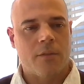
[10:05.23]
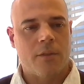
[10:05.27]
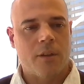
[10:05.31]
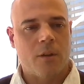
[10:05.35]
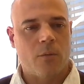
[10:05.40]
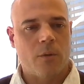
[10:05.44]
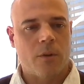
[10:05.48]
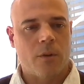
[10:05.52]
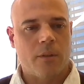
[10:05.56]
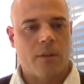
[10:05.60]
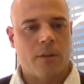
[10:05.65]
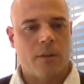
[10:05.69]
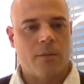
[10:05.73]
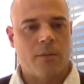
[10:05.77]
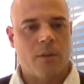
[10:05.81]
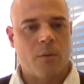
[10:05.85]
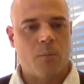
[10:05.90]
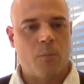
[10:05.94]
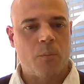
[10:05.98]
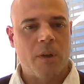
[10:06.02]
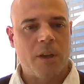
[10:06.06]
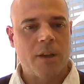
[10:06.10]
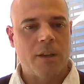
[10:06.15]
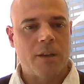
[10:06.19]
I think one of
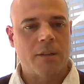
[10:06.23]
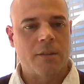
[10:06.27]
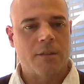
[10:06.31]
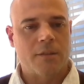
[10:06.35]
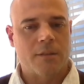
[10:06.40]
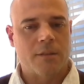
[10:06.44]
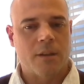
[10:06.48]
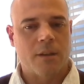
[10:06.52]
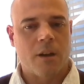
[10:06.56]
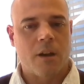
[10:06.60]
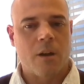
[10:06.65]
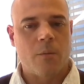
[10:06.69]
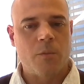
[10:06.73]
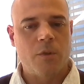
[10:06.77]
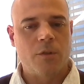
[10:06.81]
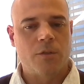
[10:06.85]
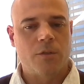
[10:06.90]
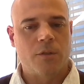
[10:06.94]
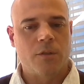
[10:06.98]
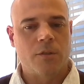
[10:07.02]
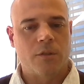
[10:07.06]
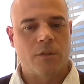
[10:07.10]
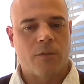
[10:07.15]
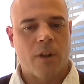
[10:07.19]
the biggest
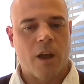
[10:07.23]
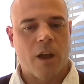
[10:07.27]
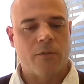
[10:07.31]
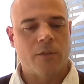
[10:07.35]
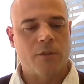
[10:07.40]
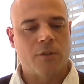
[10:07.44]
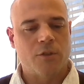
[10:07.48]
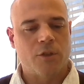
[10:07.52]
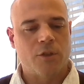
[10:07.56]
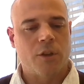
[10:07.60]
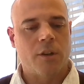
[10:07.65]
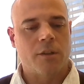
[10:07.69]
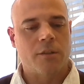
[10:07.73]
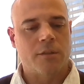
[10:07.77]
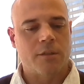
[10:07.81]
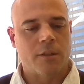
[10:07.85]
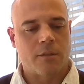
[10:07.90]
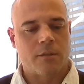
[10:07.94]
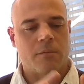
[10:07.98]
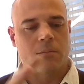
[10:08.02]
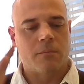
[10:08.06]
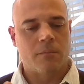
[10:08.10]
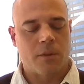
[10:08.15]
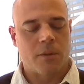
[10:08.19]
uses of life insurance
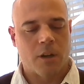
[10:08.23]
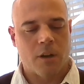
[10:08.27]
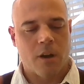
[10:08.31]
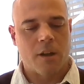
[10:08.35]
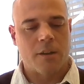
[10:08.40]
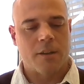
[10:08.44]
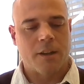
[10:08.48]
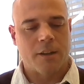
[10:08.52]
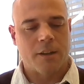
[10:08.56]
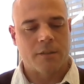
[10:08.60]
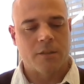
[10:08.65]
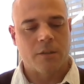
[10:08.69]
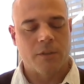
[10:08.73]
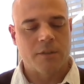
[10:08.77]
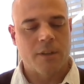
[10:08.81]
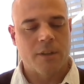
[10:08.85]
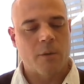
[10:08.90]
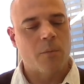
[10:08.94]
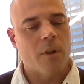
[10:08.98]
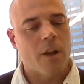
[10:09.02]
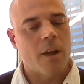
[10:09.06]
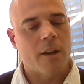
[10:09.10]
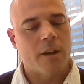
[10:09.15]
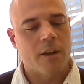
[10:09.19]
in the context of
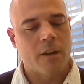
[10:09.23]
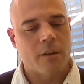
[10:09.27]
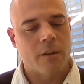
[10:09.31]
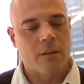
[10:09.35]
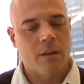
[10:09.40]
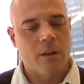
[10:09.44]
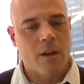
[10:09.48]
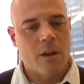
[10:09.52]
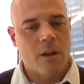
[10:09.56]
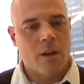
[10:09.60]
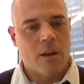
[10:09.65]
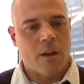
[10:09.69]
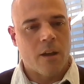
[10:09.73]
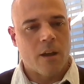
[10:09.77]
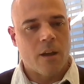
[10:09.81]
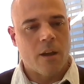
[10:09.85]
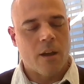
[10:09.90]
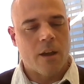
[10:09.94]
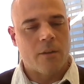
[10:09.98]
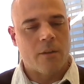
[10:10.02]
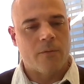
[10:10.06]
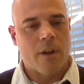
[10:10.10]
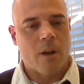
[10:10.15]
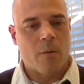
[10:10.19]
estate planning
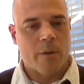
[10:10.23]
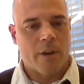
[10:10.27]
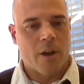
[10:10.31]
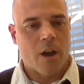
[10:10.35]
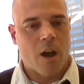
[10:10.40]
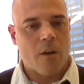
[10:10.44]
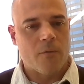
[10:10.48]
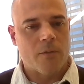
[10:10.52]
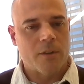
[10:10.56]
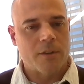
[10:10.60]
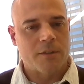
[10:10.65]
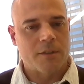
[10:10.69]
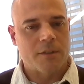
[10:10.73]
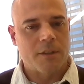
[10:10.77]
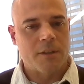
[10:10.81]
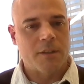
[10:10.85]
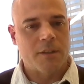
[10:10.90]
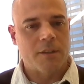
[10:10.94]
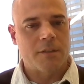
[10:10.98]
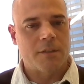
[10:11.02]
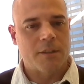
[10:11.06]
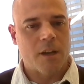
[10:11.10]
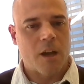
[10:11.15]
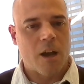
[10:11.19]
and family
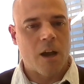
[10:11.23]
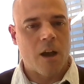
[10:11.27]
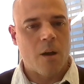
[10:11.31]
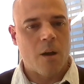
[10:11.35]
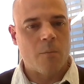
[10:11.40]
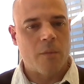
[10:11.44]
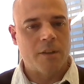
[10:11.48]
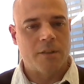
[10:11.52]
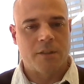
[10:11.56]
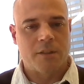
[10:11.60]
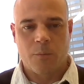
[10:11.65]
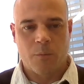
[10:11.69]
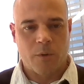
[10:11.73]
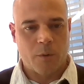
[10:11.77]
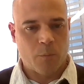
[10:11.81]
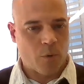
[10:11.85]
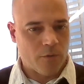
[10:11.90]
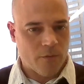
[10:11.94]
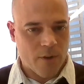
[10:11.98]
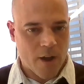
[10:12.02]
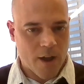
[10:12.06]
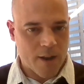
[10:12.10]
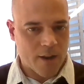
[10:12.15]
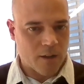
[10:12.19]
offices is simply
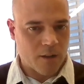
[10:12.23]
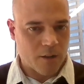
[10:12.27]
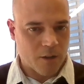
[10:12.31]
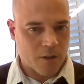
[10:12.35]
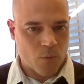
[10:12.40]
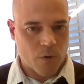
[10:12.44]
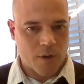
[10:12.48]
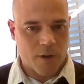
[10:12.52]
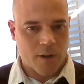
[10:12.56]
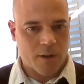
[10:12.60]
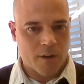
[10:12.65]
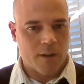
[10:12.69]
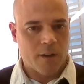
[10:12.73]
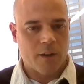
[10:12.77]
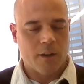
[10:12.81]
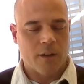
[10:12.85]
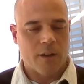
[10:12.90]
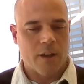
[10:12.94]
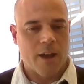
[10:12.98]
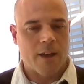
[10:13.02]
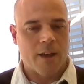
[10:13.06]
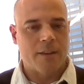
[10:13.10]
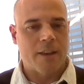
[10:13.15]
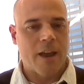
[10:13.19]
providing
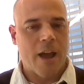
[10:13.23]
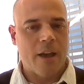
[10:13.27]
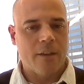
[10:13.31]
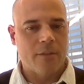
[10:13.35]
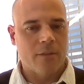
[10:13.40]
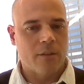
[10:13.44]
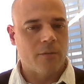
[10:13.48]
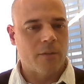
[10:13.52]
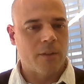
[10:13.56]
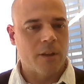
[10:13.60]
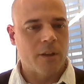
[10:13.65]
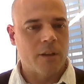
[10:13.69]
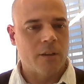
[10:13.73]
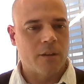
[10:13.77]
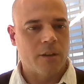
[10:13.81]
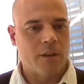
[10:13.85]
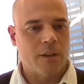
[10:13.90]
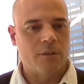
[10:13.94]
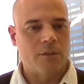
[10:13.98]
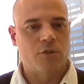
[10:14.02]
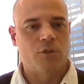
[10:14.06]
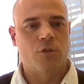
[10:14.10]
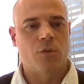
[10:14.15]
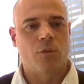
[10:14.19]
liquidity at death of the
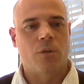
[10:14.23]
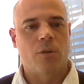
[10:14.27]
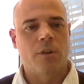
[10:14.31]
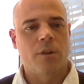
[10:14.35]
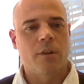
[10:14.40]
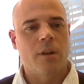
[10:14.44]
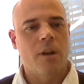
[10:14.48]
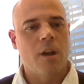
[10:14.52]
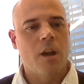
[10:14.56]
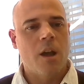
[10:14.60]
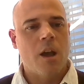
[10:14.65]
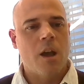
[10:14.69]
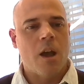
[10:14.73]
insured,